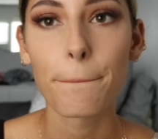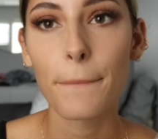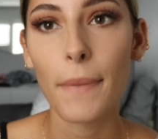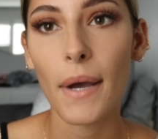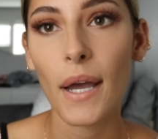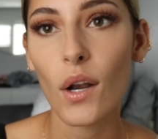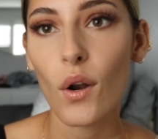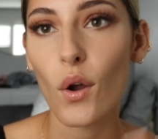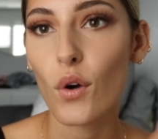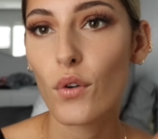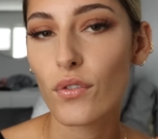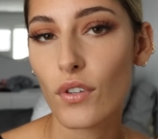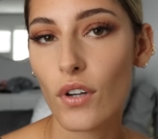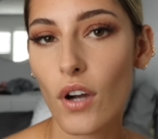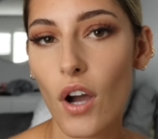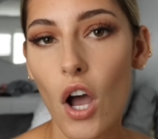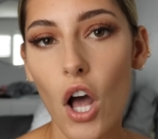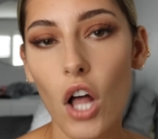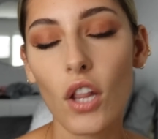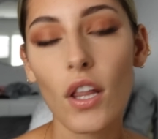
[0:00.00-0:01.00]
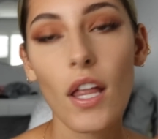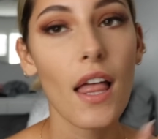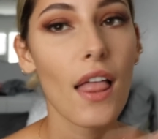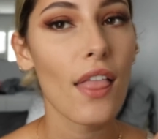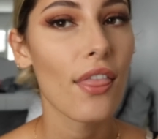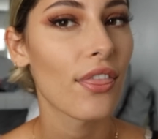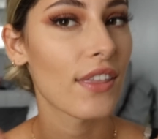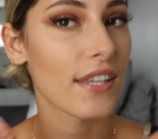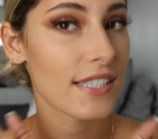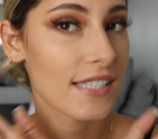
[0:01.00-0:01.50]
But overall,
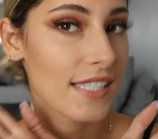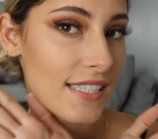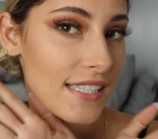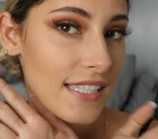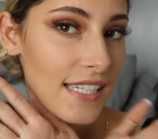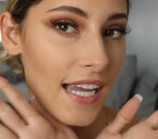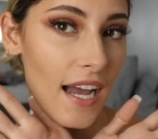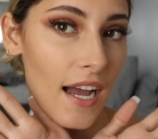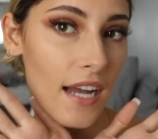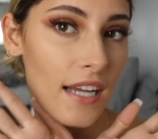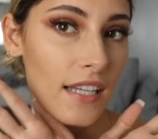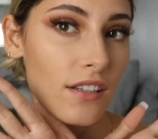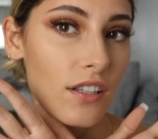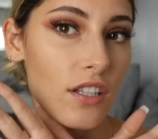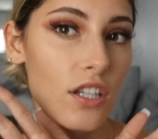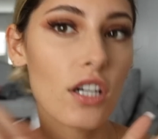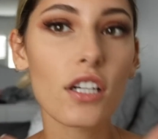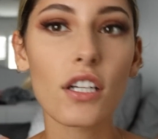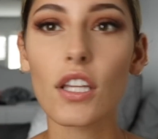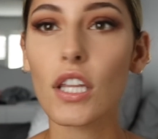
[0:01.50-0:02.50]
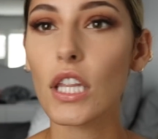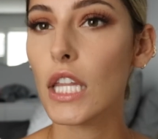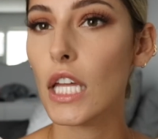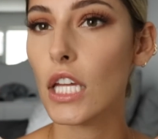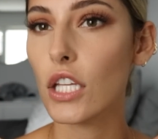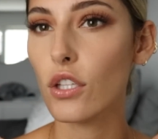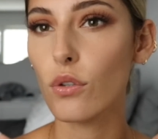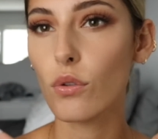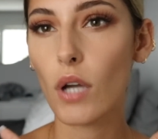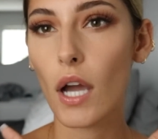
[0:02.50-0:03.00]
this is the eye look
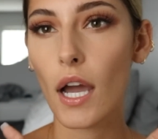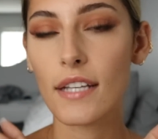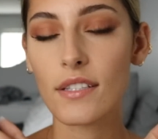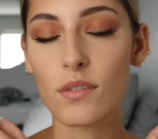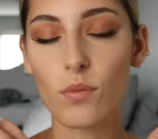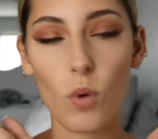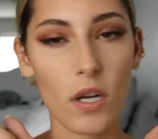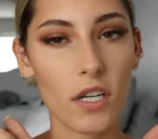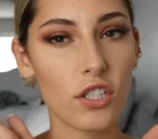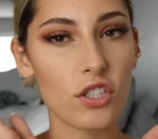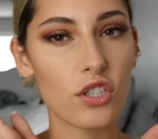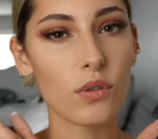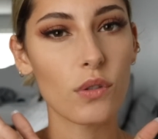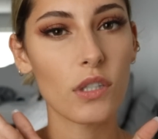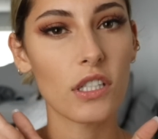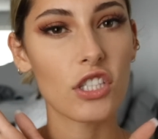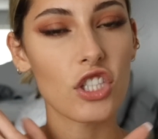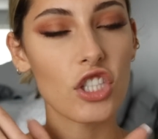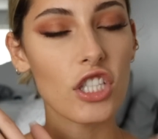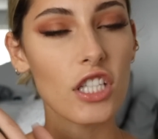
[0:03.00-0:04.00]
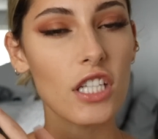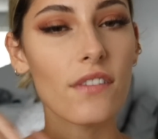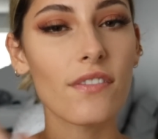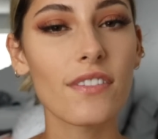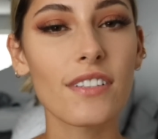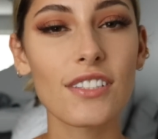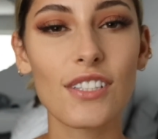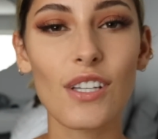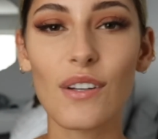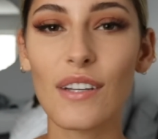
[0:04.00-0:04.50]
that you guys wanted to achieve.
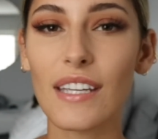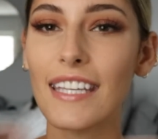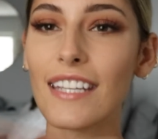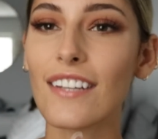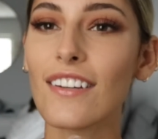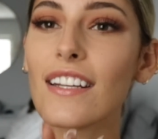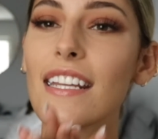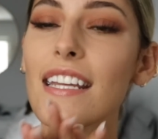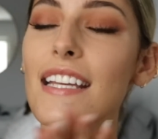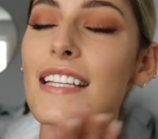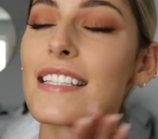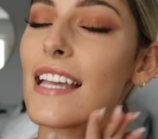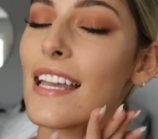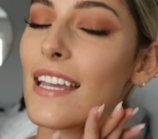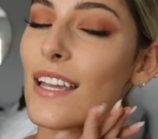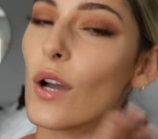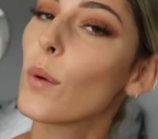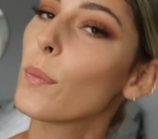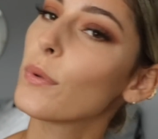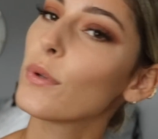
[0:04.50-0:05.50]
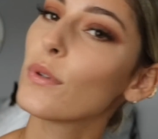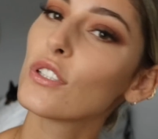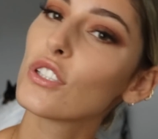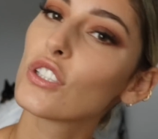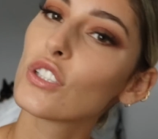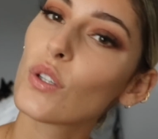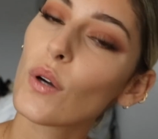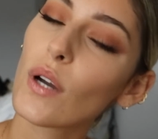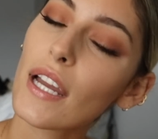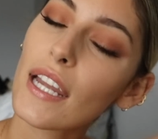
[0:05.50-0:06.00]
So here it is. I hope you
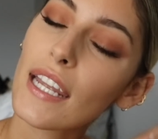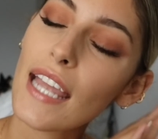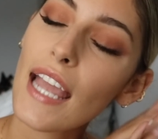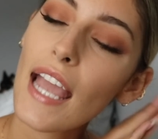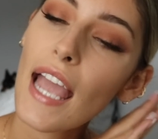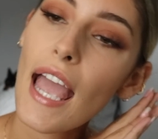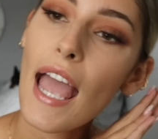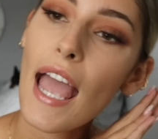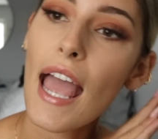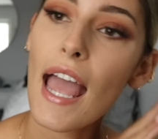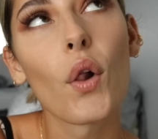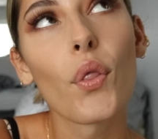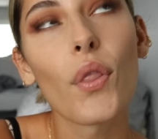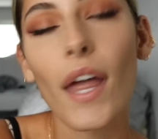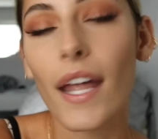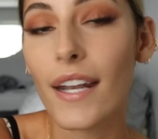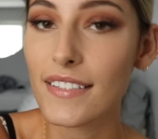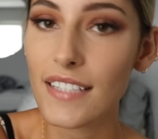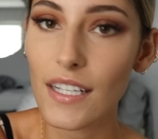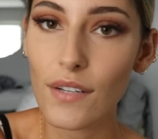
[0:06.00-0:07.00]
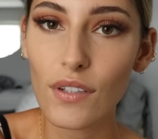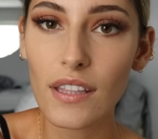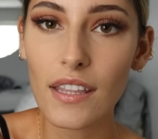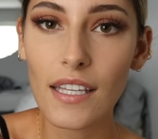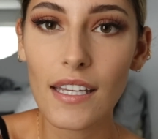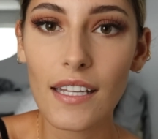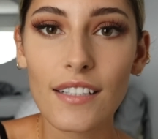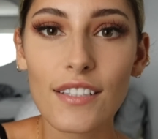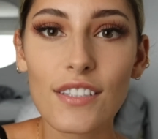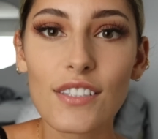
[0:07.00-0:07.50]
enjoy. That is
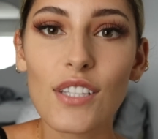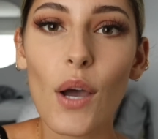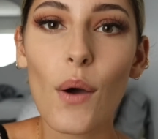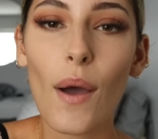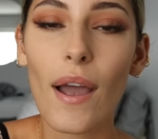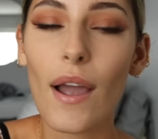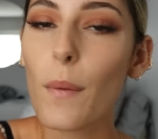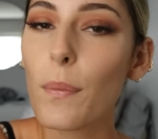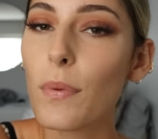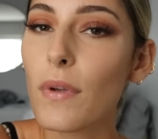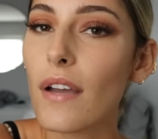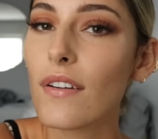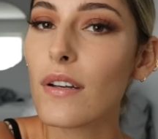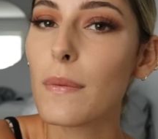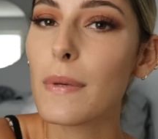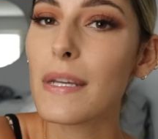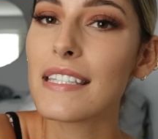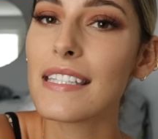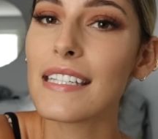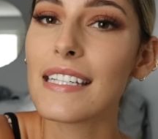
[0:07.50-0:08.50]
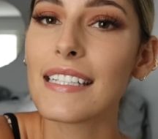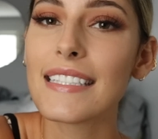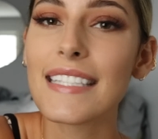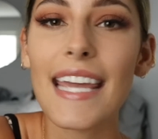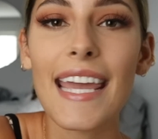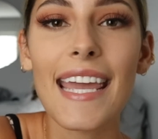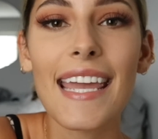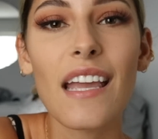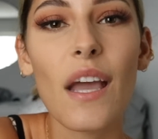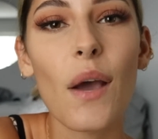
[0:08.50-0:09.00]
everything. So I hope you have an amazing
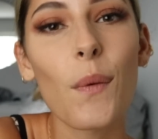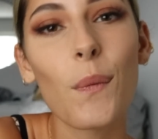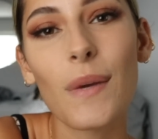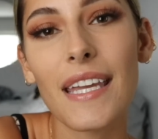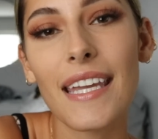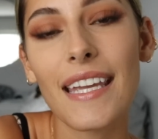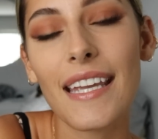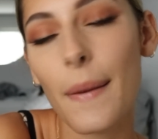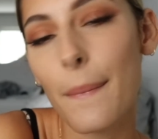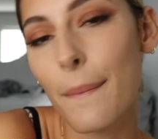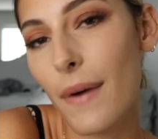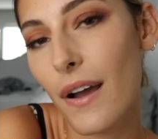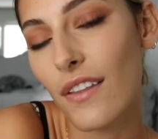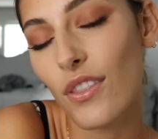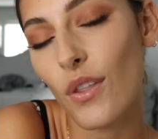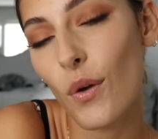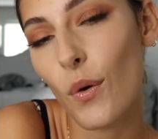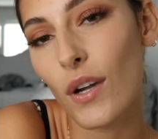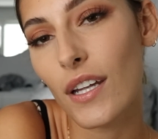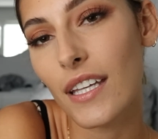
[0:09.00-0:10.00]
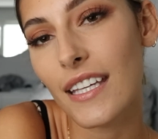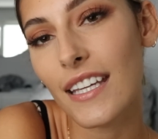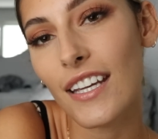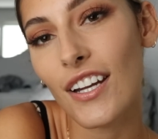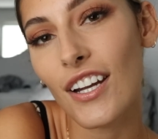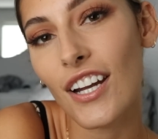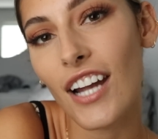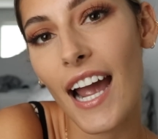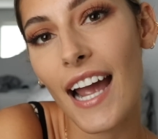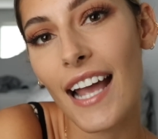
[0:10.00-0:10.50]
day, week, month, or
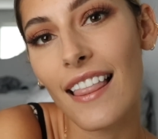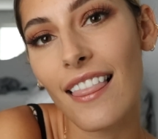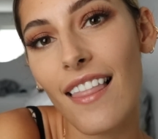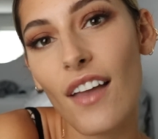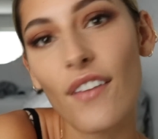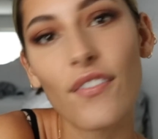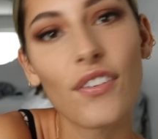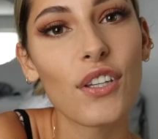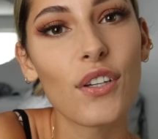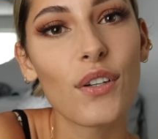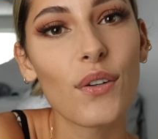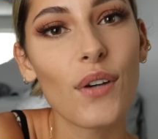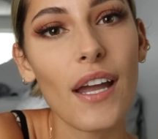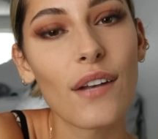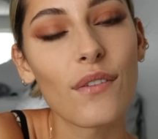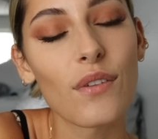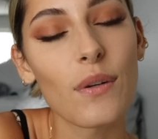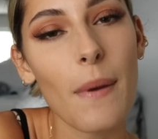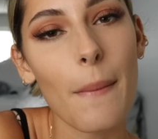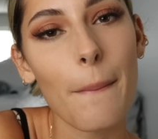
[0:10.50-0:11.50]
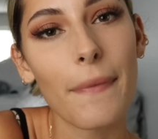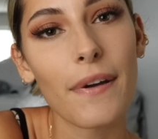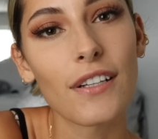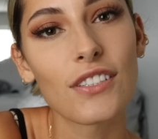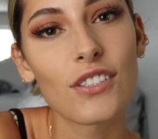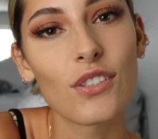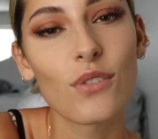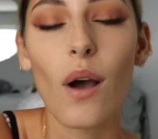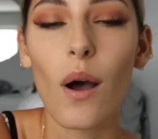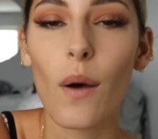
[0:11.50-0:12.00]
year. I love you, and remember
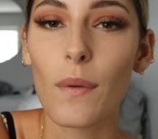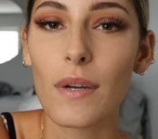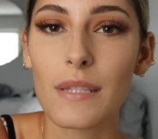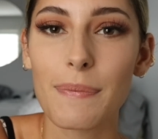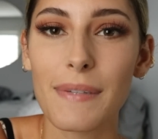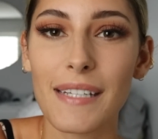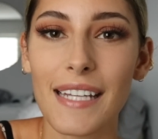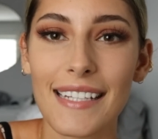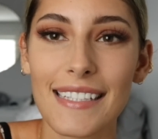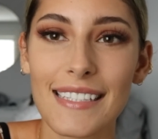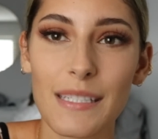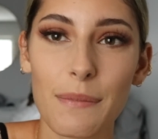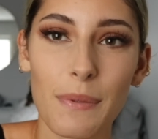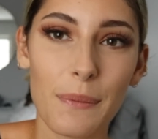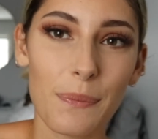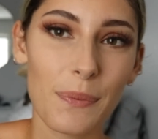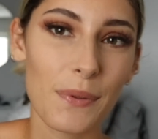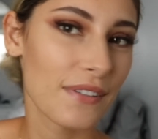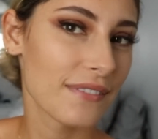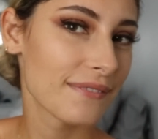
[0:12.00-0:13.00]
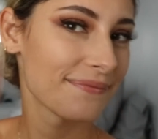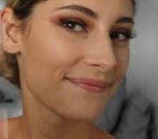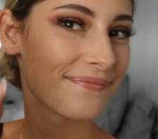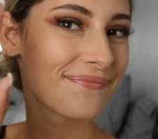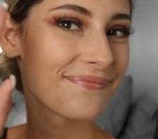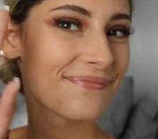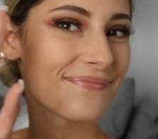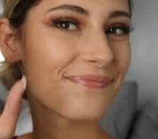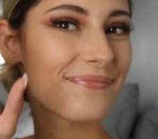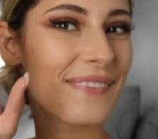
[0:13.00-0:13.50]
to always be nice to people.
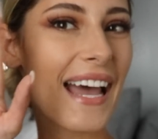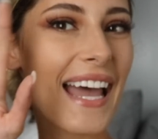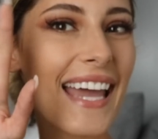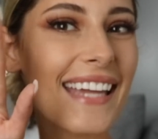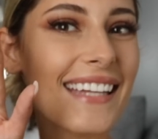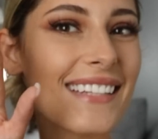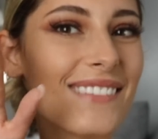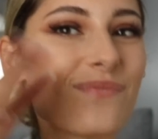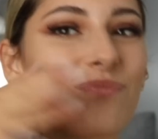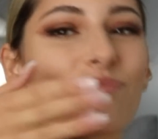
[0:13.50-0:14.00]
Bye.